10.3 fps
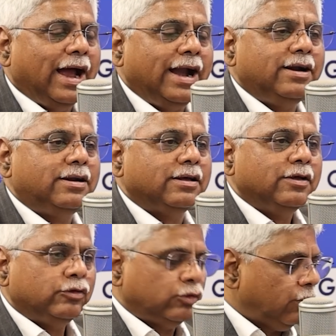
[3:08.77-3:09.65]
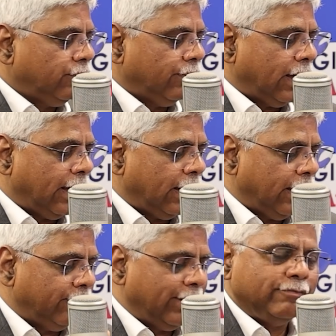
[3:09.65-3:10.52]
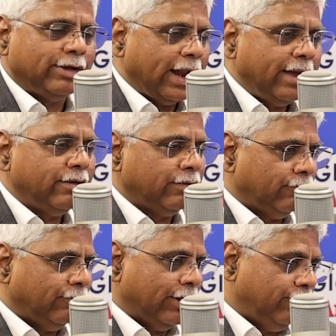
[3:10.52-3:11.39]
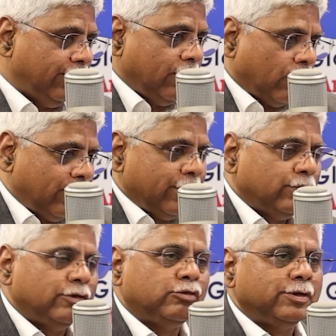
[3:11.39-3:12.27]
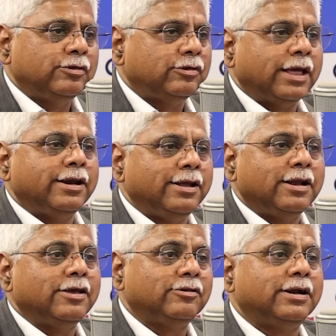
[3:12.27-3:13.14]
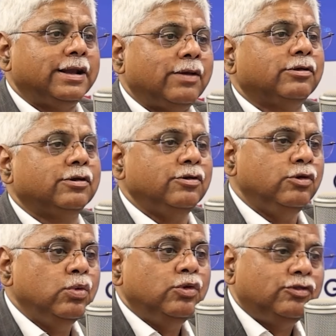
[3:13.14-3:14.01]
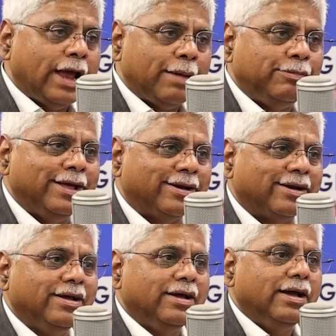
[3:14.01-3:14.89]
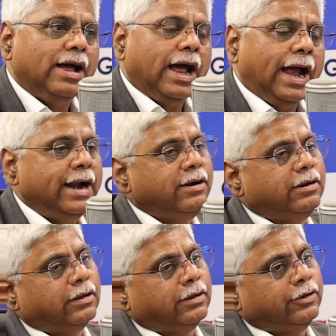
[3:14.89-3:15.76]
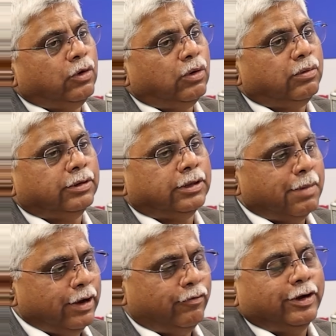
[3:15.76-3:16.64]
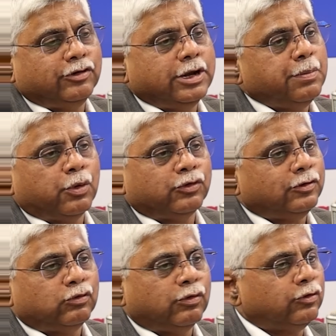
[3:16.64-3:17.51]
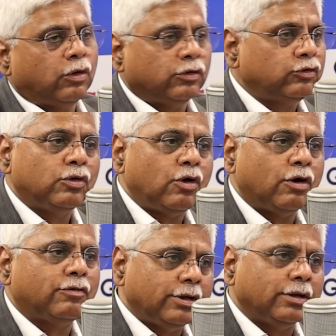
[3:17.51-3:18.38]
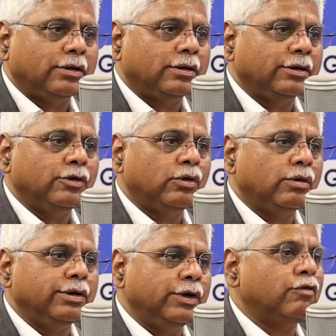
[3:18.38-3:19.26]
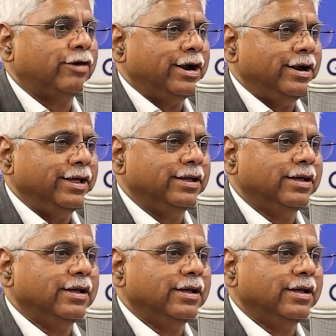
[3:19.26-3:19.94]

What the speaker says: And so when we got into this business, I realized that there was a huge gap there. And you know, the manufacturing process was also not you know, eco-friendly.